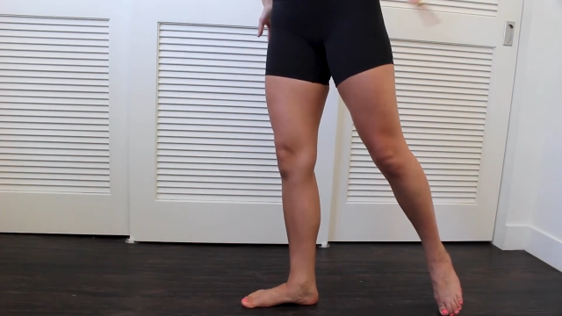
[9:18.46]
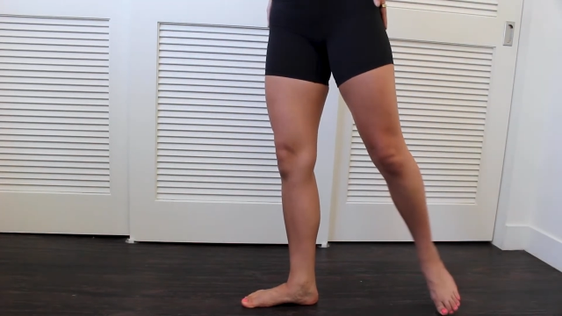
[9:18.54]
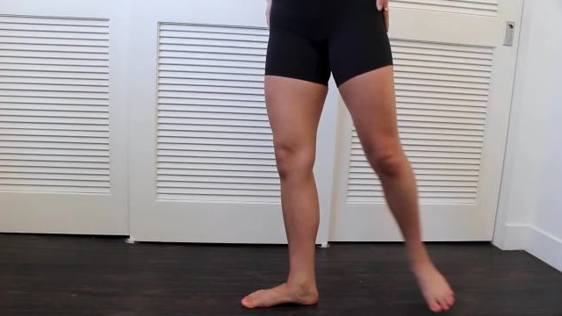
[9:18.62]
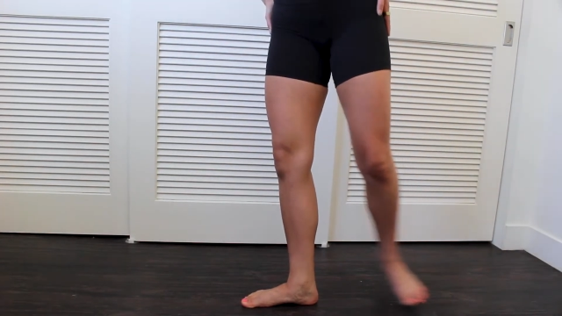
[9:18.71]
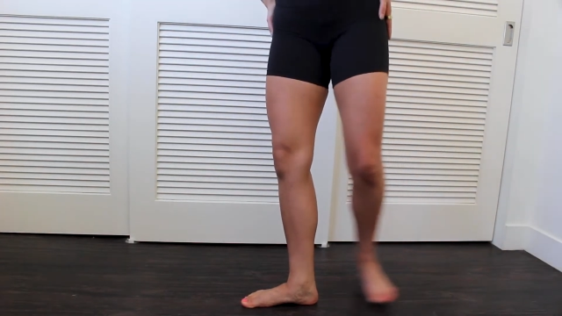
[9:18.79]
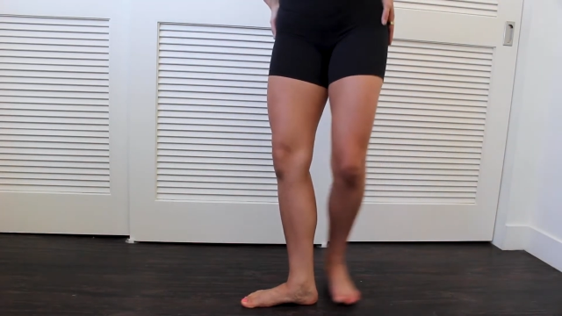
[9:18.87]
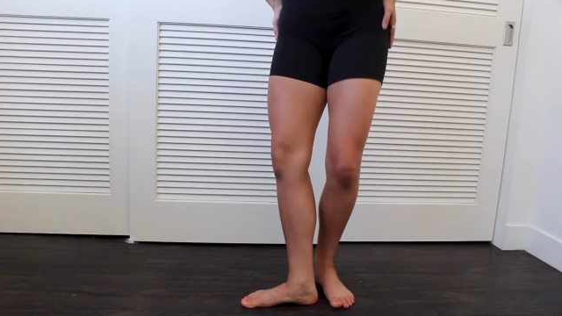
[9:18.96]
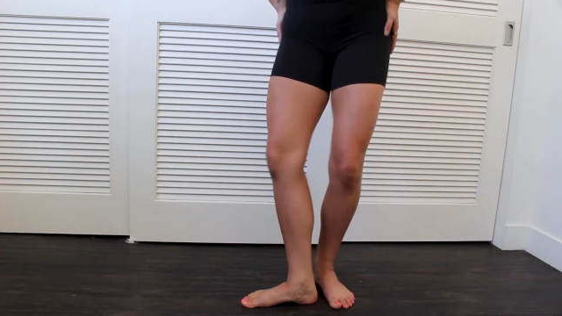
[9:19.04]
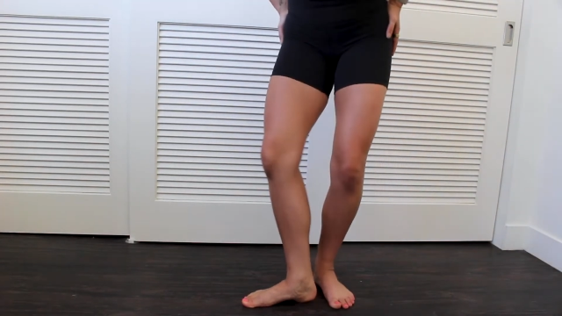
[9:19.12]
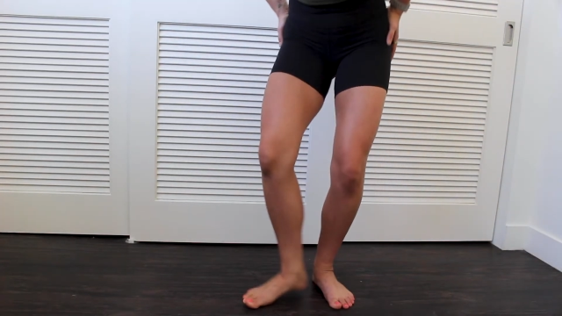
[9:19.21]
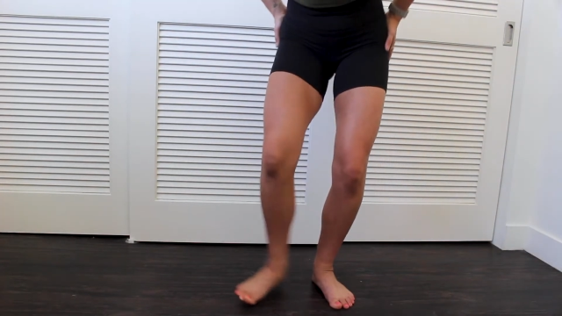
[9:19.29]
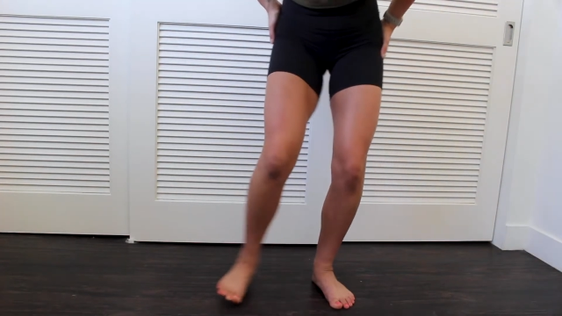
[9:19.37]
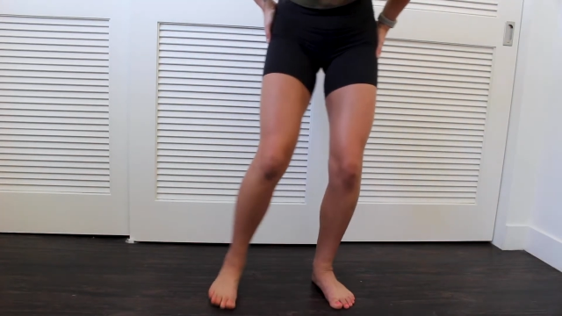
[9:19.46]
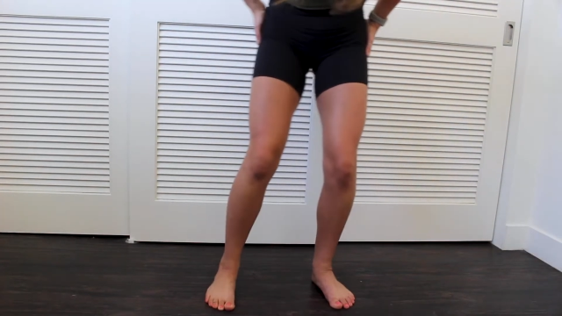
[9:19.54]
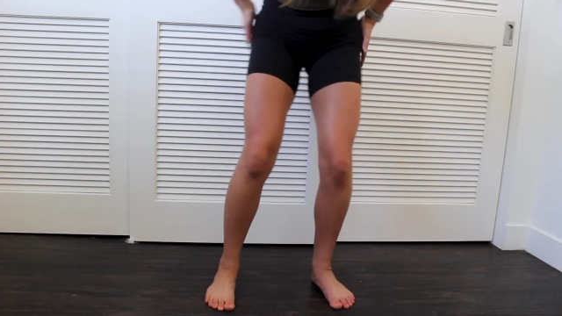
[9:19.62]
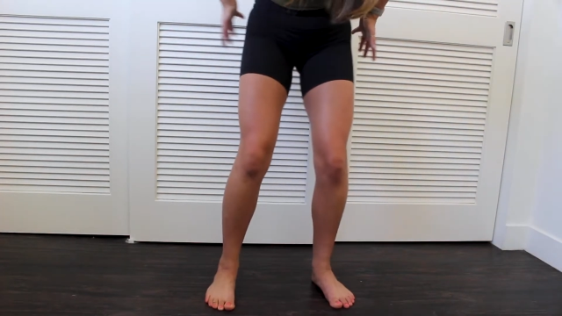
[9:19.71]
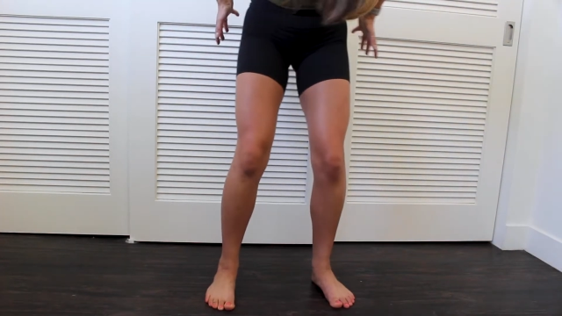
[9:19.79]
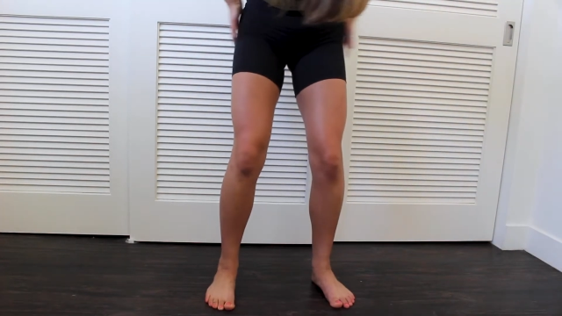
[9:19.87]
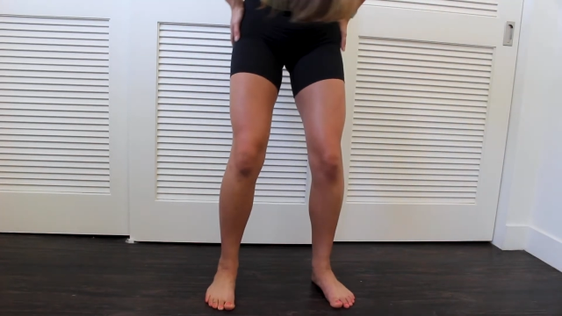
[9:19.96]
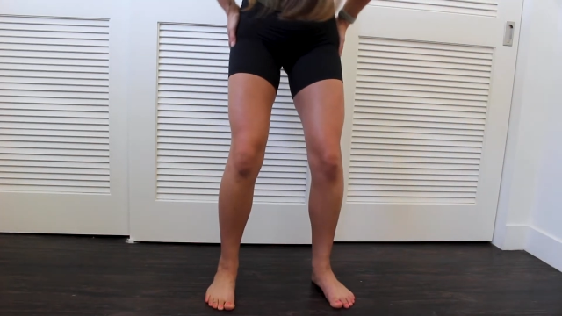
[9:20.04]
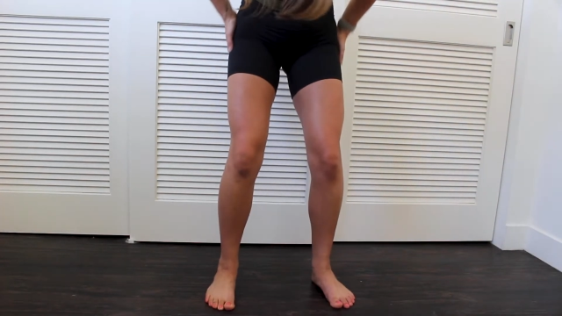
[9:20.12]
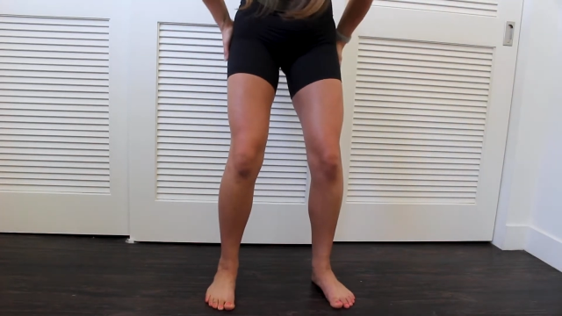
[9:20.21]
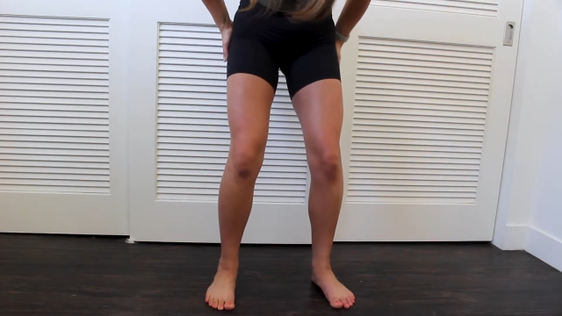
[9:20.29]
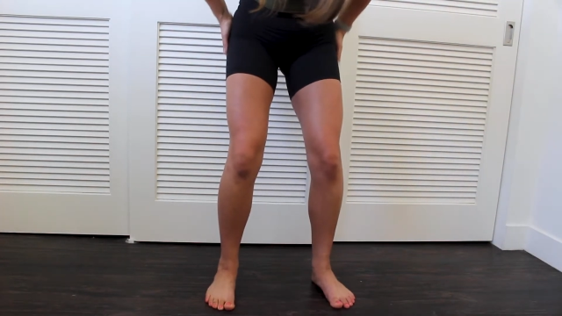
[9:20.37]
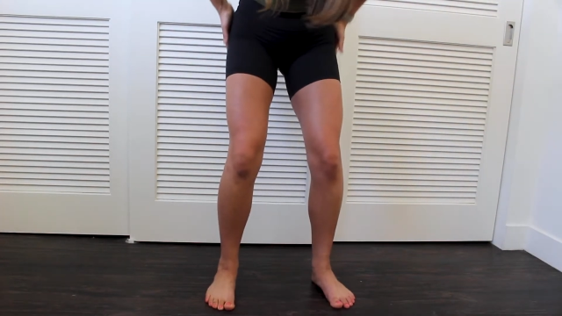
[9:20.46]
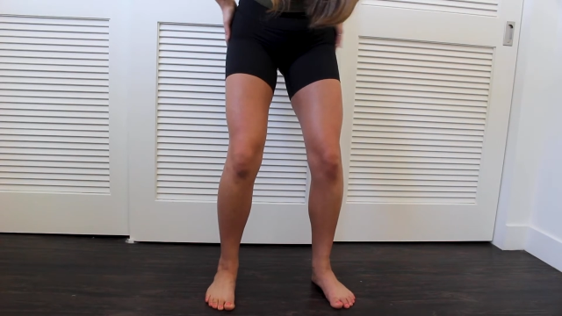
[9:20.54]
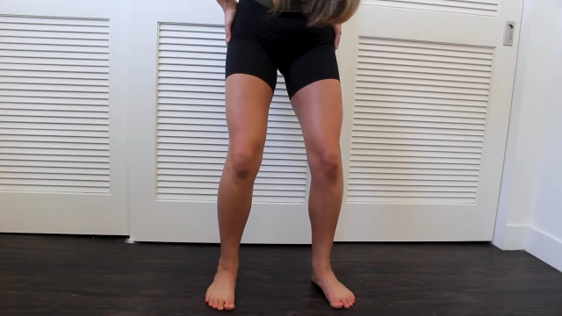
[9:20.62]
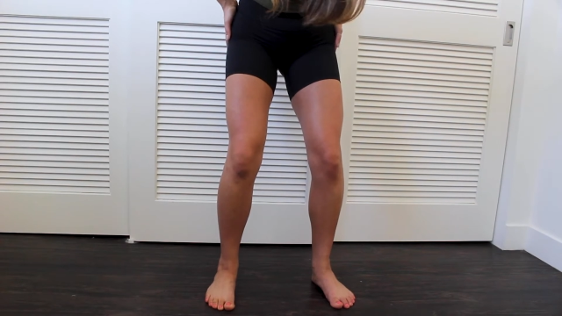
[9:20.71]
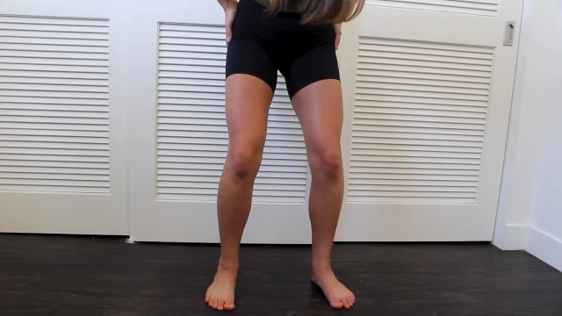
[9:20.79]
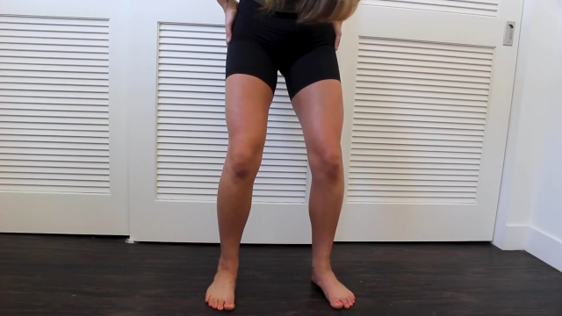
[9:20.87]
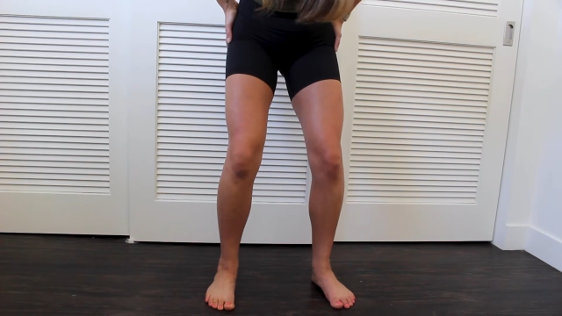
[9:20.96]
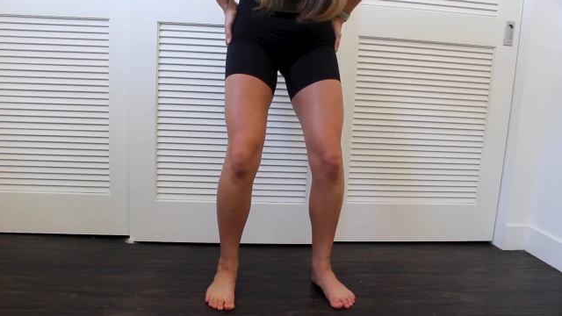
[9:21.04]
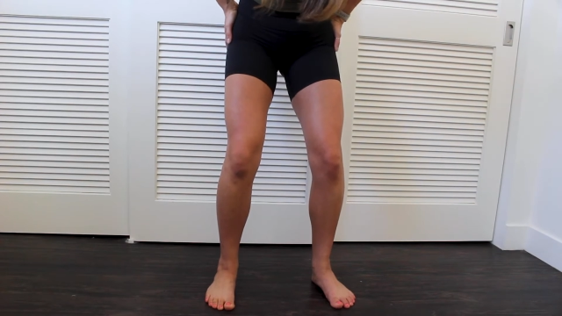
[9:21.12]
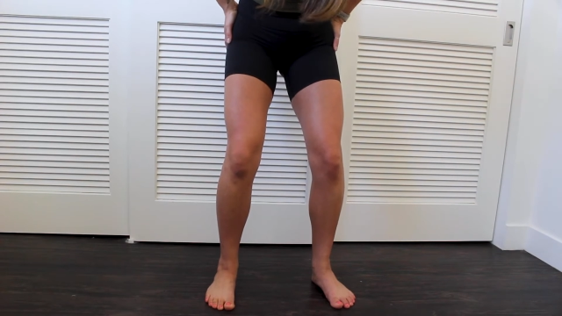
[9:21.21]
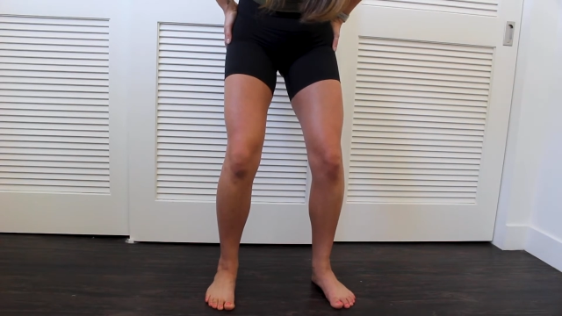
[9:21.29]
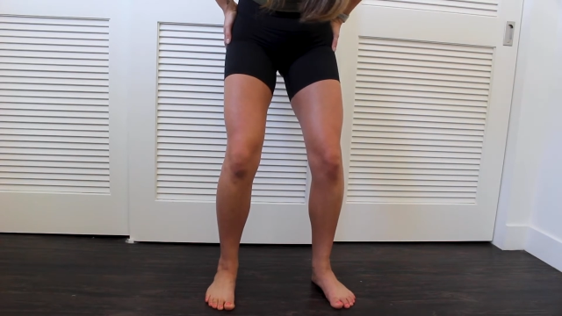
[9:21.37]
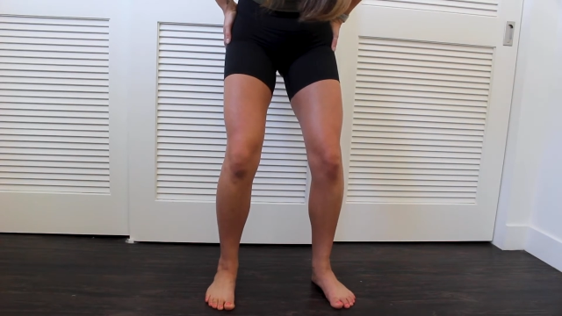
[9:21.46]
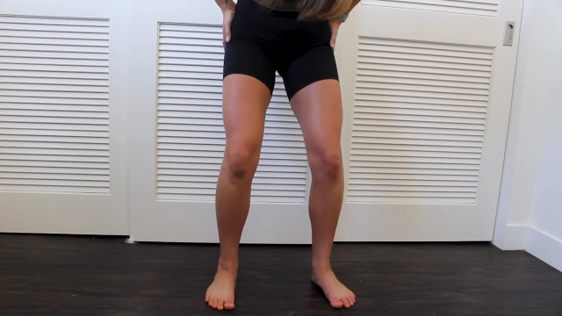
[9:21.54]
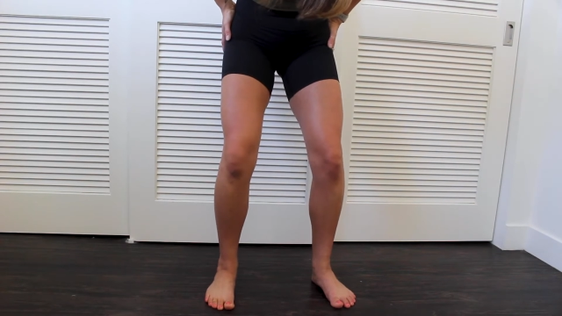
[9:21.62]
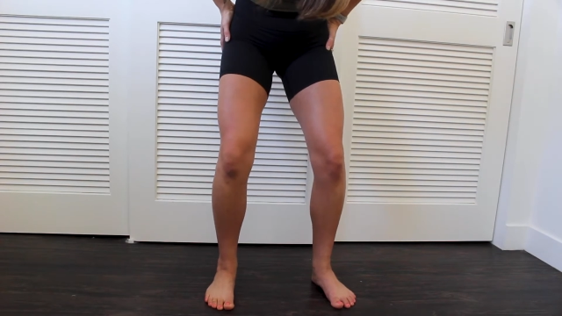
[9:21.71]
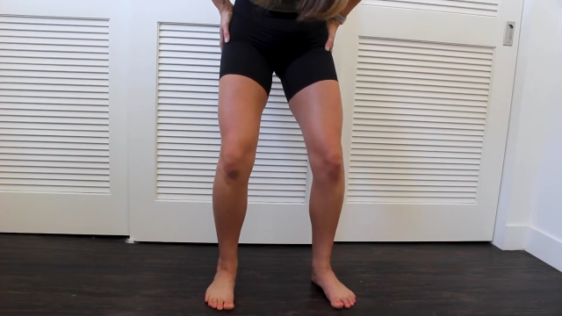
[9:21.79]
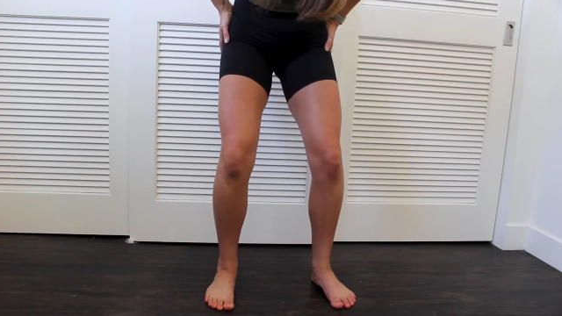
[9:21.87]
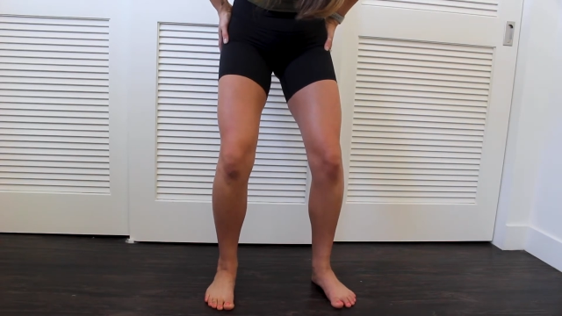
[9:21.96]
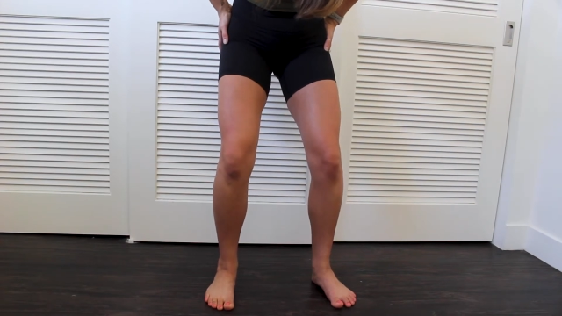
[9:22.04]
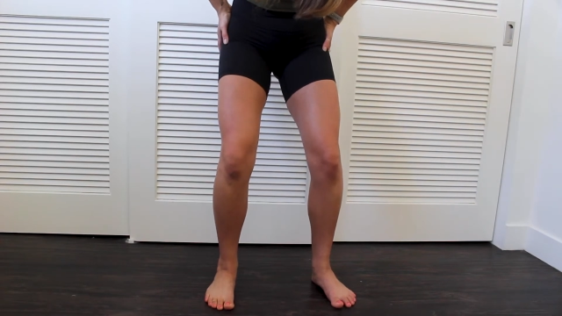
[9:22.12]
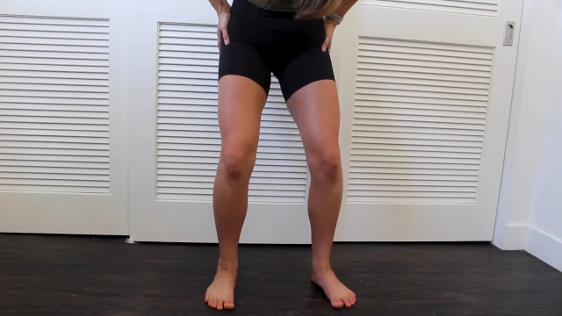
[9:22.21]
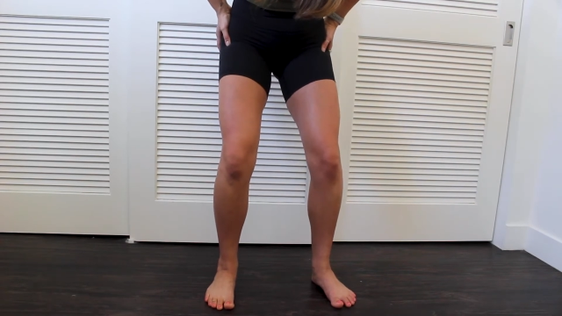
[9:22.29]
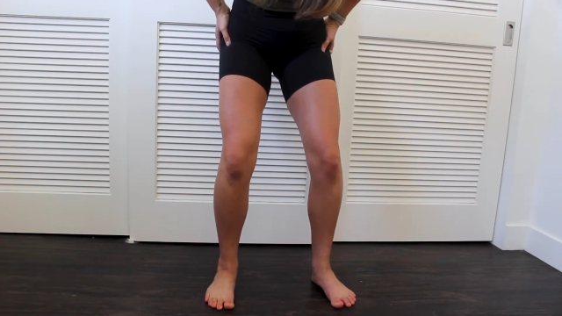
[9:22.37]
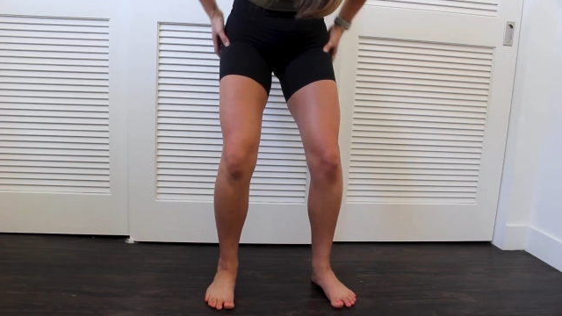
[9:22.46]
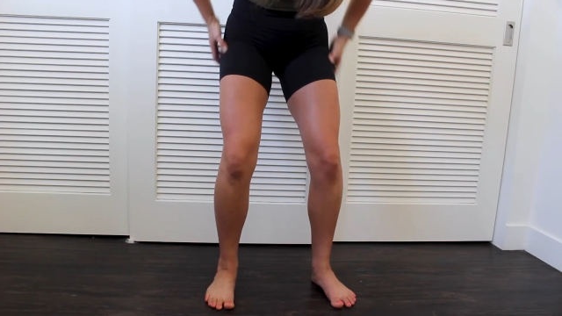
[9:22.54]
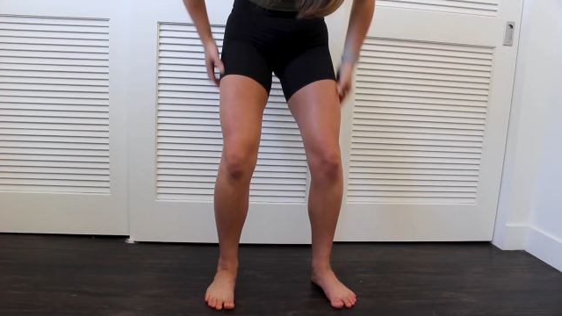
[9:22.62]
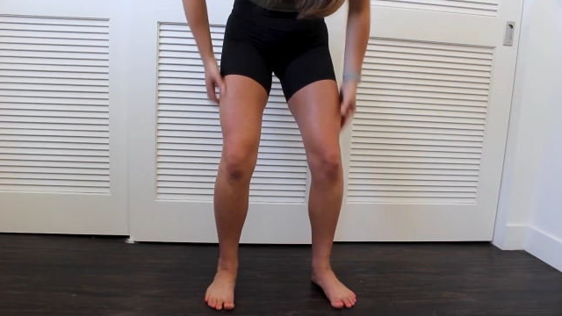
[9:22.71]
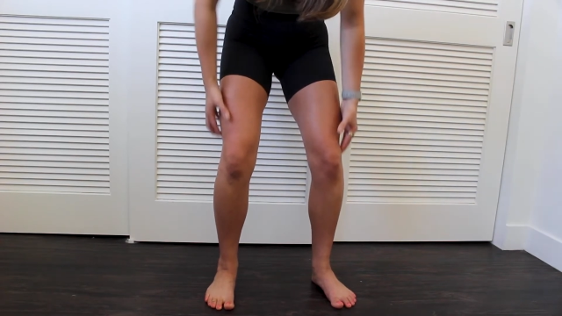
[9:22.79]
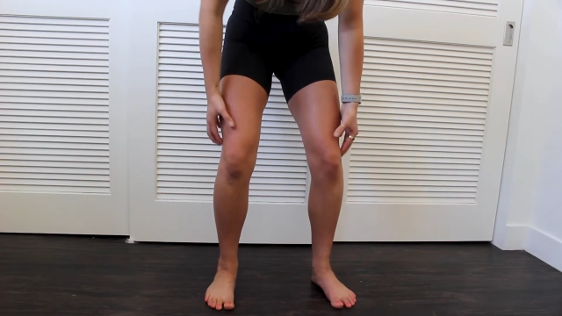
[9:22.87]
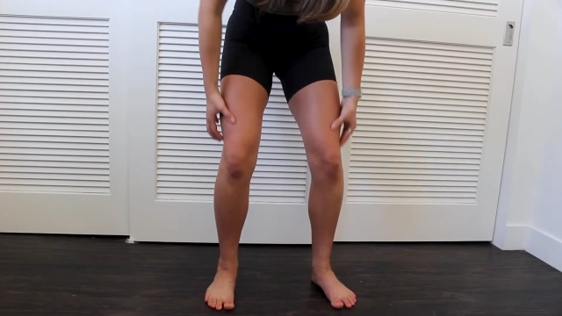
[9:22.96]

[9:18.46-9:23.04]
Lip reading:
Nobody's mouth can be seen.